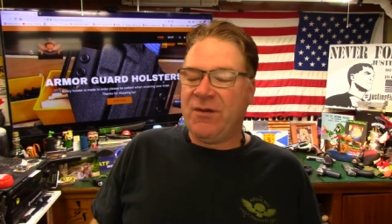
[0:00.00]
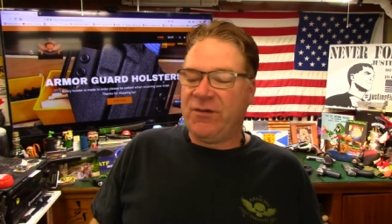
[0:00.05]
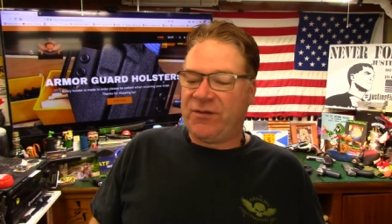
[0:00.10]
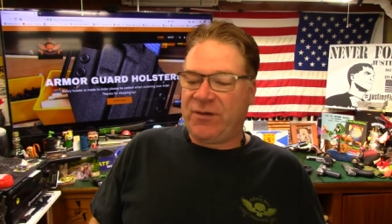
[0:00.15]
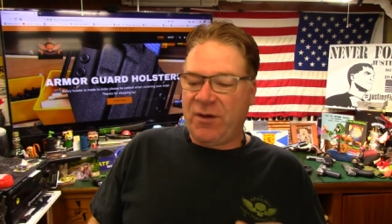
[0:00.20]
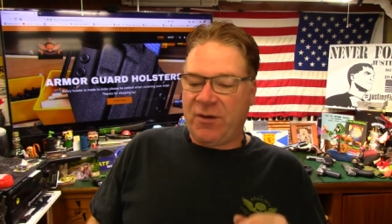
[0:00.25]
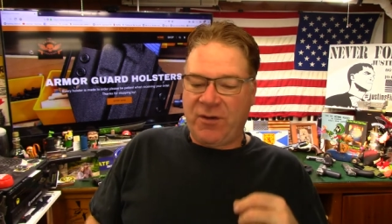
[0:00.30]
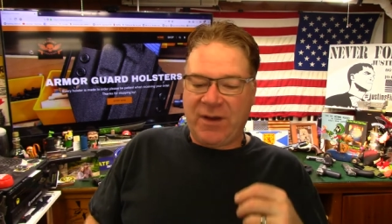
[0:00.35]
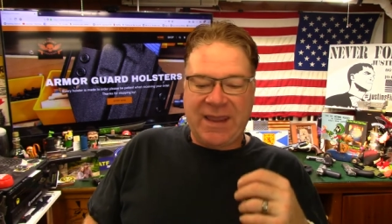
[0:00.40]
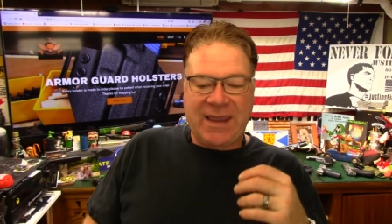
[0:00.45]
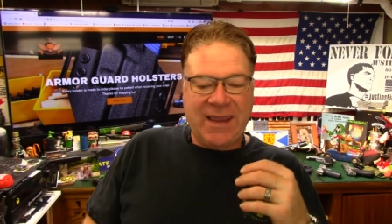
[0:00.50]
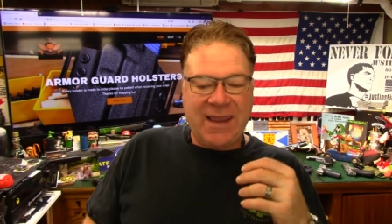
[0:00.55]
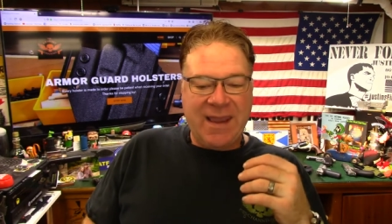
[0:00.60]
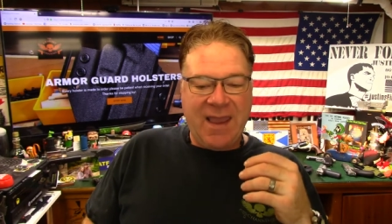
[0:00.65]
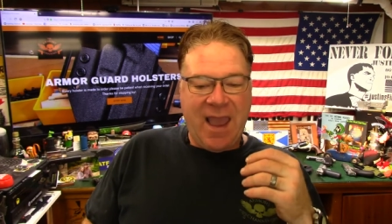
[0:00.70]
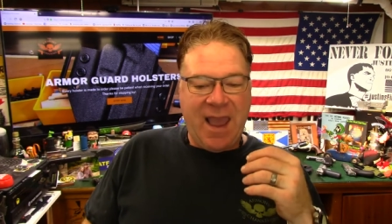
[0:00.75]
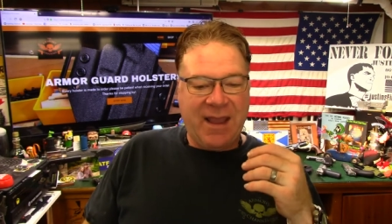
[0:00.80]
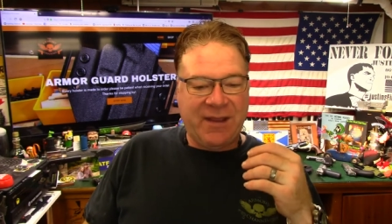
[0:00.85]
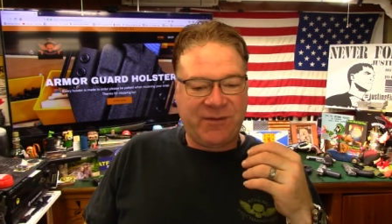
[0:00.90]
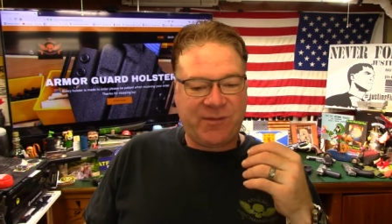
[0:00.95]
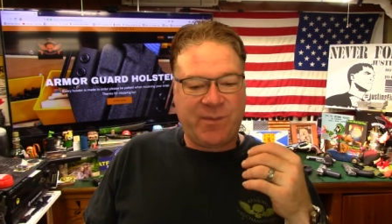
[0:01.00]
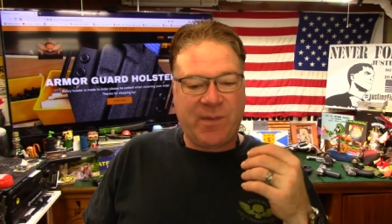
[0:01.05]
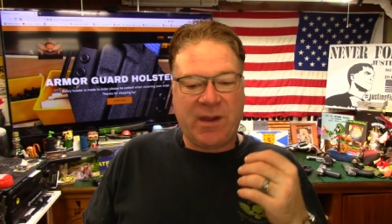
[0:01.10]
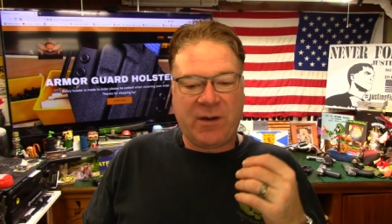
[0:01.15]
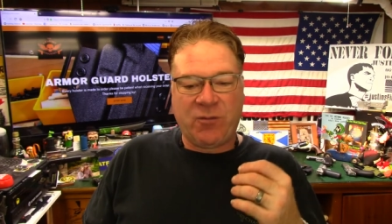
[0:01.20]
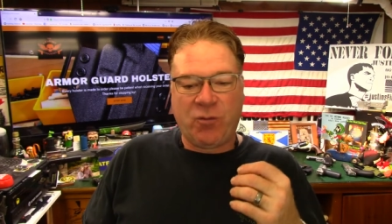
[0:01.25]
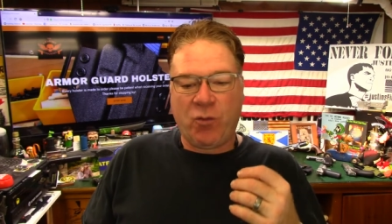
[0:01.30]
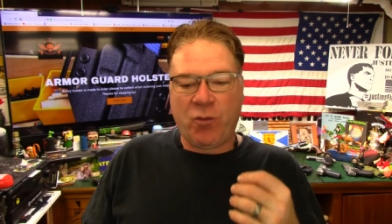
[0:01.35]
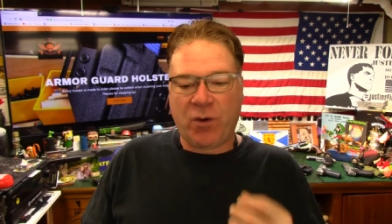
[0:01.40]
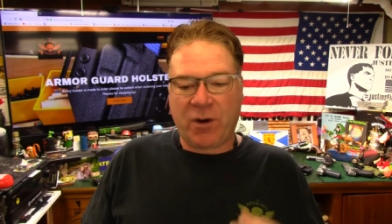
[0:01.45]
So he has
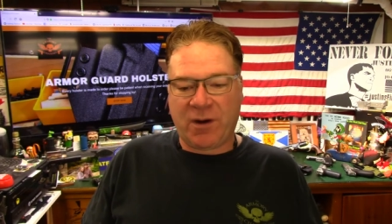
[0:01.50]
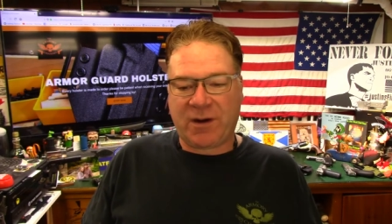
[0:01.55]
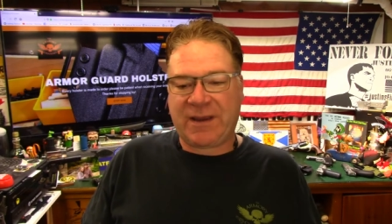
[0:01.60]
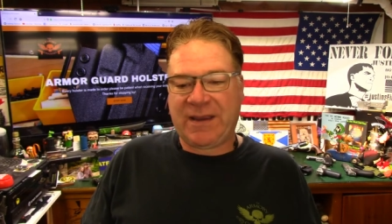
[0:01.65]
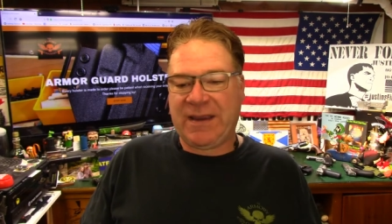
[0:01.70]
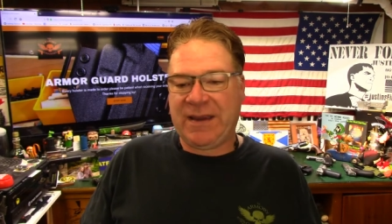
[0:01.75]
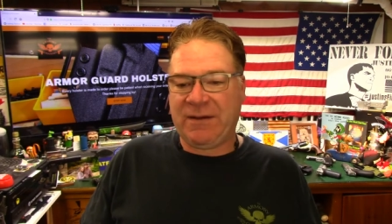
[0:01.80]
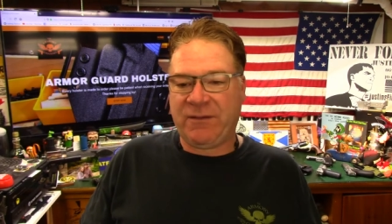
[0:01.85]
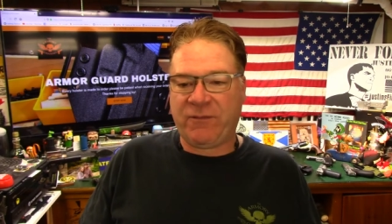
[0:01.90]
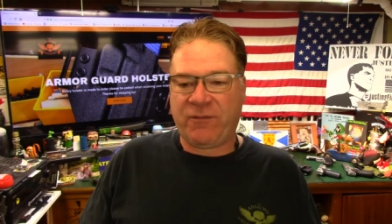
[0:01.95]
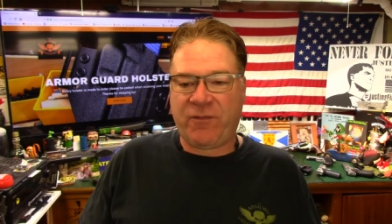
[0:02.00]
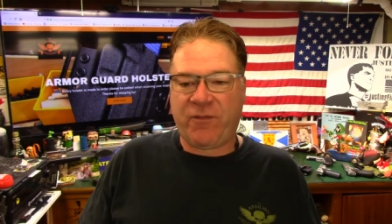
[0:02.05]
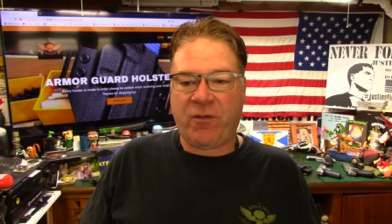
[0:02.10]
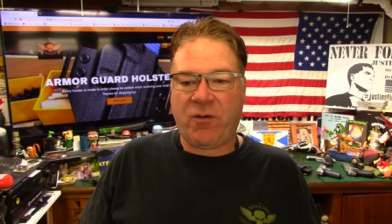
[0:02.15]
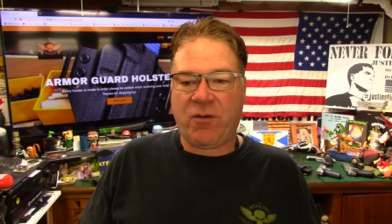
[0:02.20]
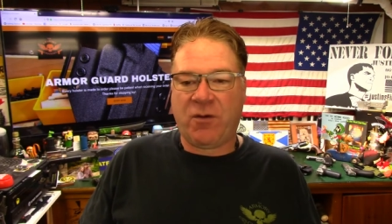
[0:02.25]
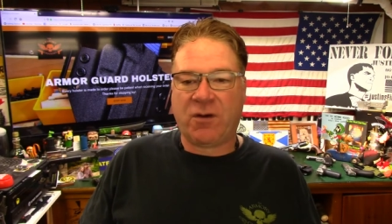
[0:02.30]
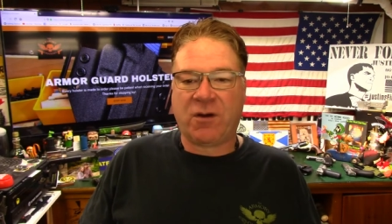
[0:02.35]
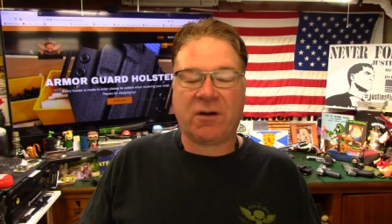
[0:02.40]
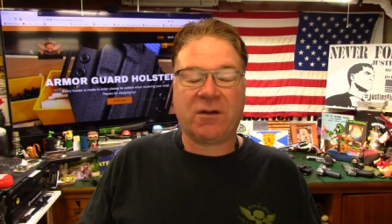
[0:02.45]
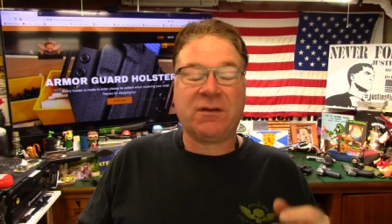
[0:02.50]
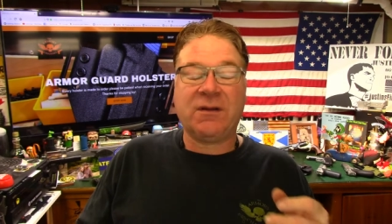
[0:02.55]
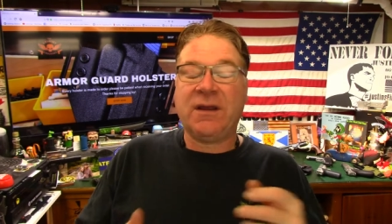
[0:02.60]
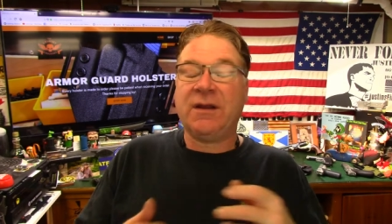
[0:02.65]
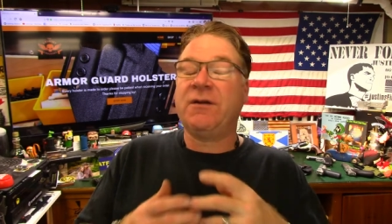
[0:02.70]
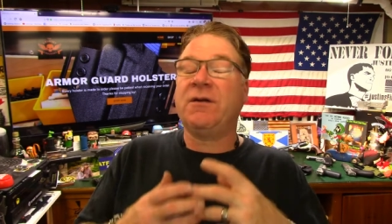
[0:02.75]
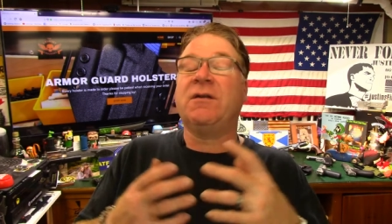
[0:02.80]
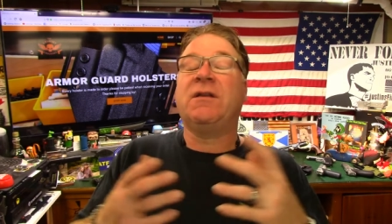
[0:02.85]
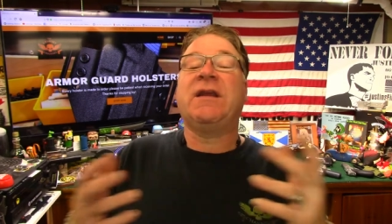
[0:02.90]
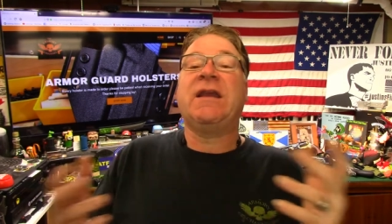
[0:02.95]
been working for
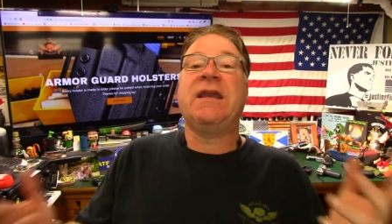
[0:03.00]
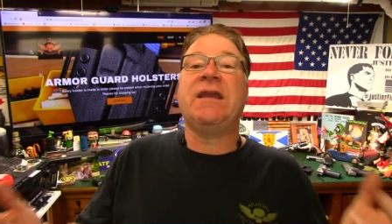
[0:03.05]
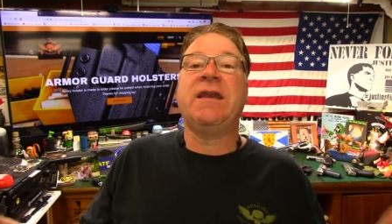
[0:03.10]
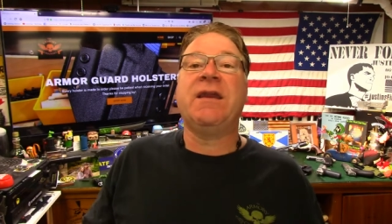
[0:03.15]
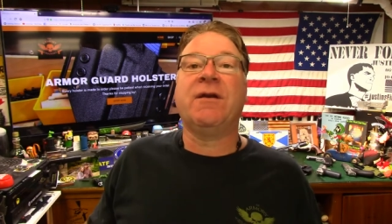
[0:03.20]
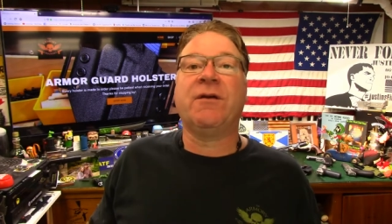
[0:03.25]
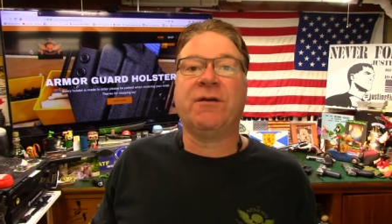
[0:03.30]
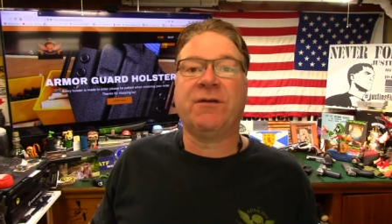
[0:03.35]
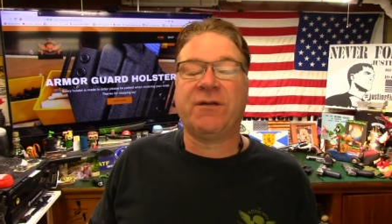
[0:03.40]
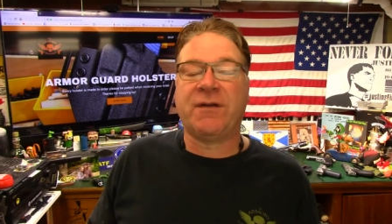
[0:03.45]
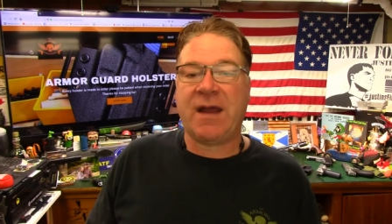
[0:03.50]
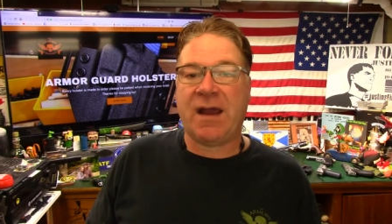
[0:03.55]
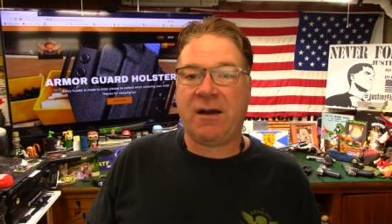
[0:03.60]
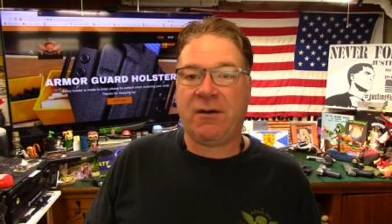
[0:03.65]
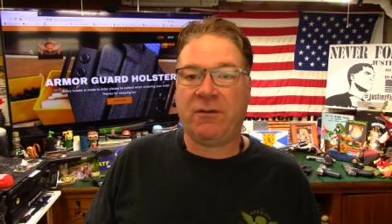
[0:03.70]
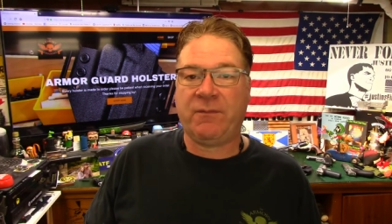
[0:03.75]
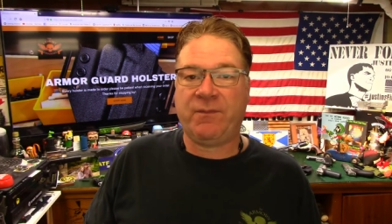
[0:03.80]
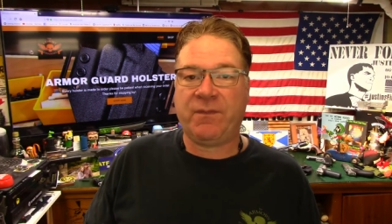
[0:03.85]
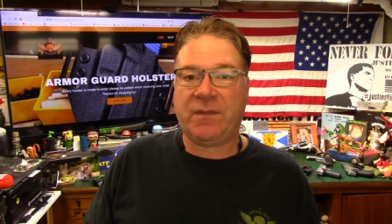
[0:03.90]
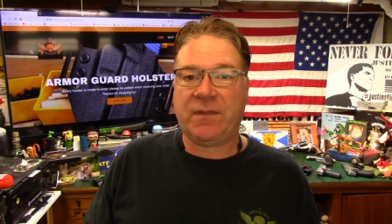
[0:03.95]
literally years now.